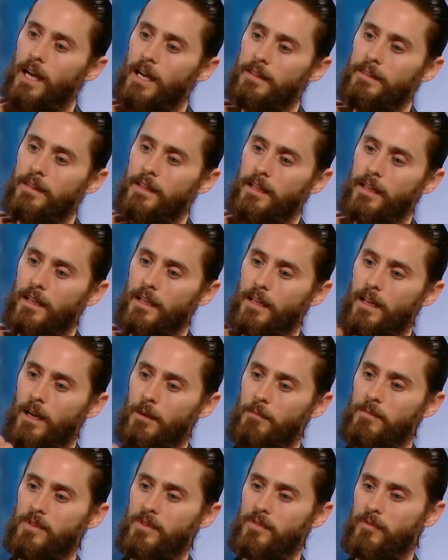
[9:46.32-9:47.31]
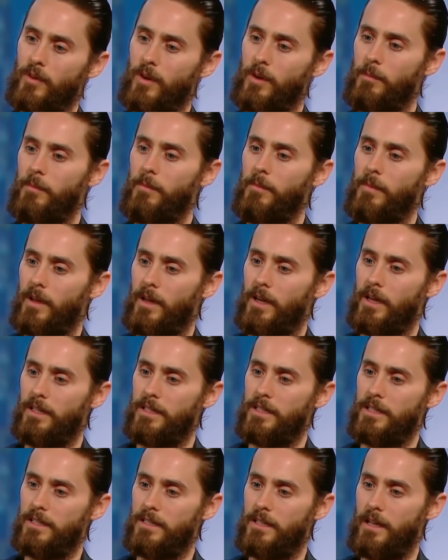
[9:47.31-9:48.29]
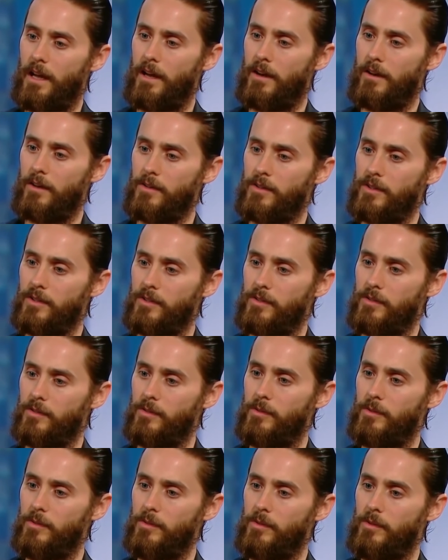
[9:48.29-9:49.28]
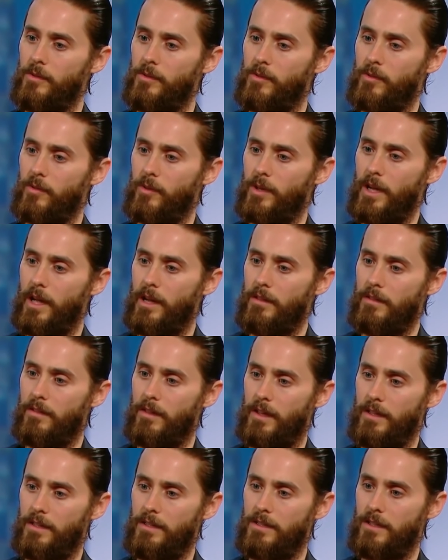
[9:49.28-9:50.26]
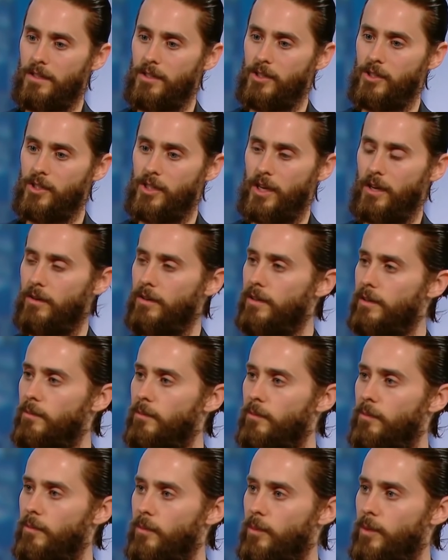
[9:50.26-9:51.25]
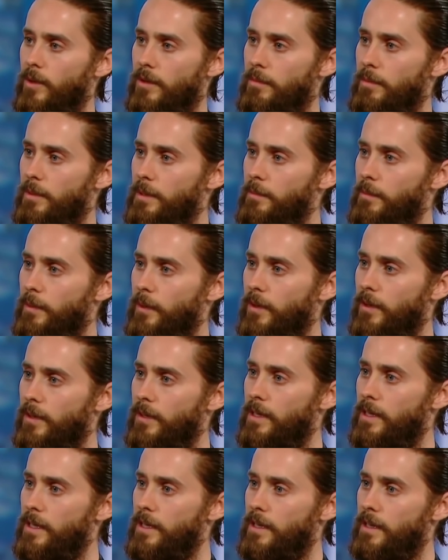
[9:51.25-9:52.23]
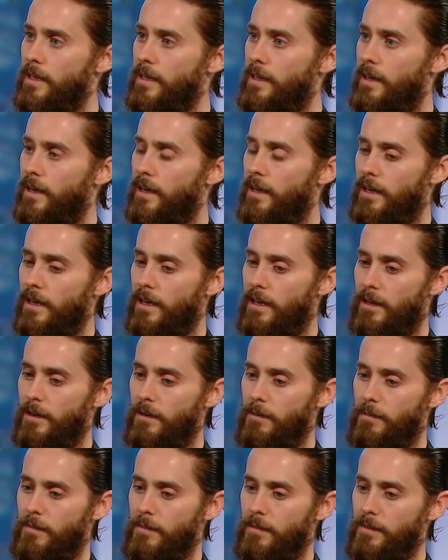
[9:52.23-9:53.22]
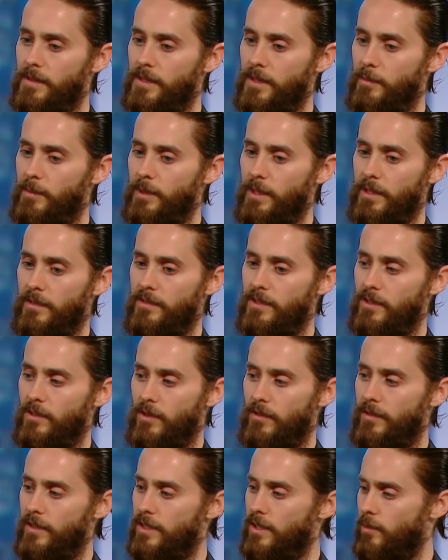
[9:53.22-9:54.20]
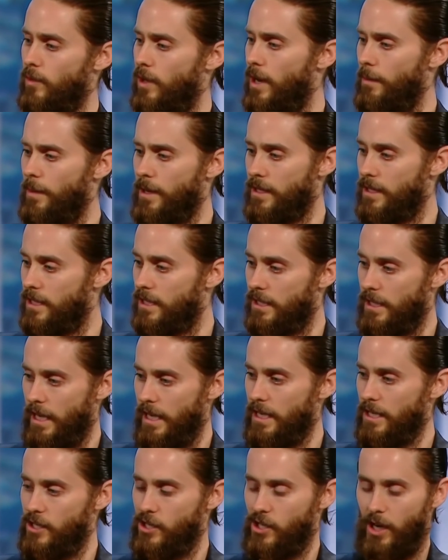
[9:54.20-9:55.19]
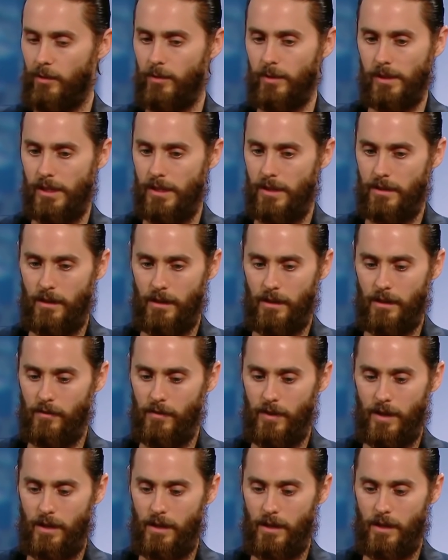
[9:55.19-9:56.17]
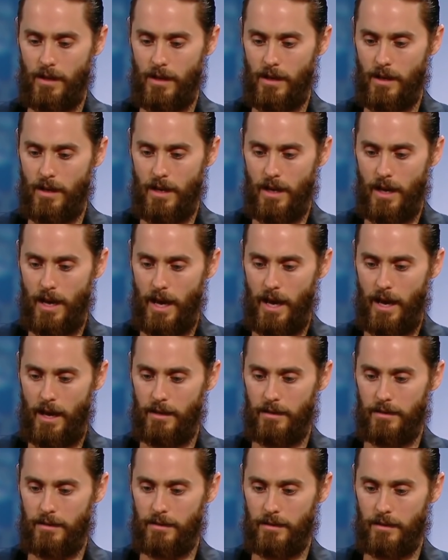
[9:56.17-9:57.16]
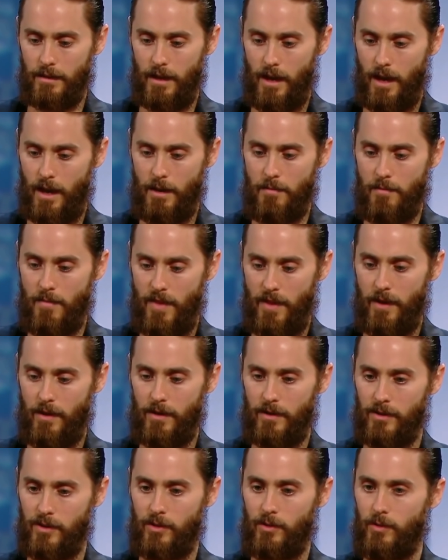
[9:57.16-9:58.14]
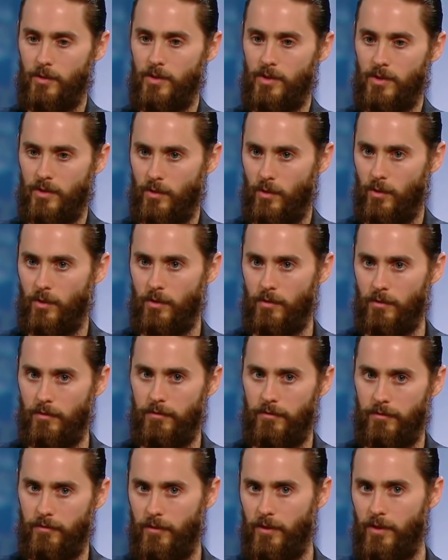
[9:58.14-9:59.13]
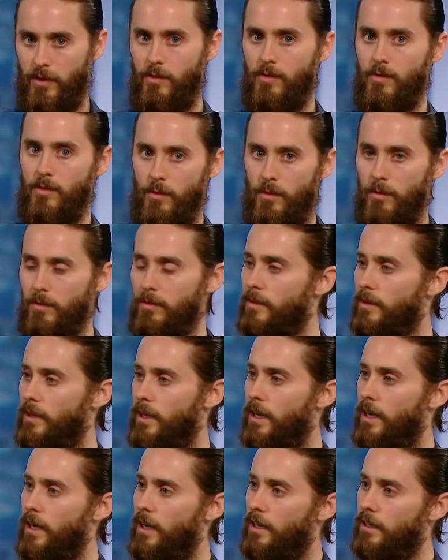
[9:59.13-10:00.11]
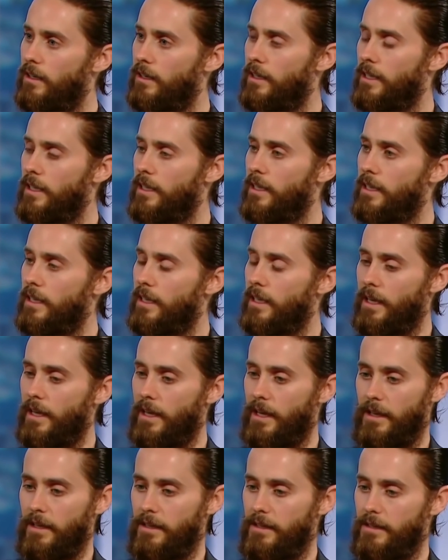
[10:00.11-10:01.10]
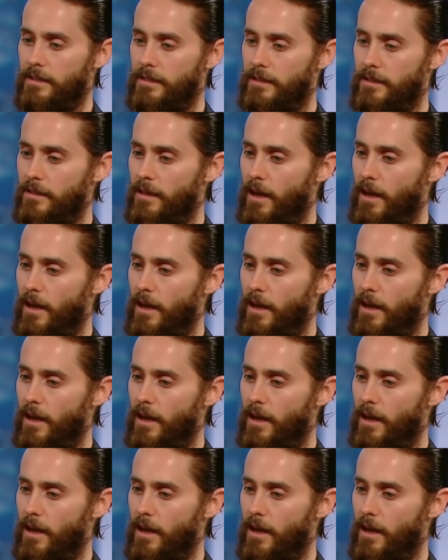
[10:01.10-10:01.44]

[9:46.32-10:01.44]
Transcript: I think it comes from a desire to create things and share them with people, um, to be of service. When I'm on stage, I really think of it as I am there to serve you uh, and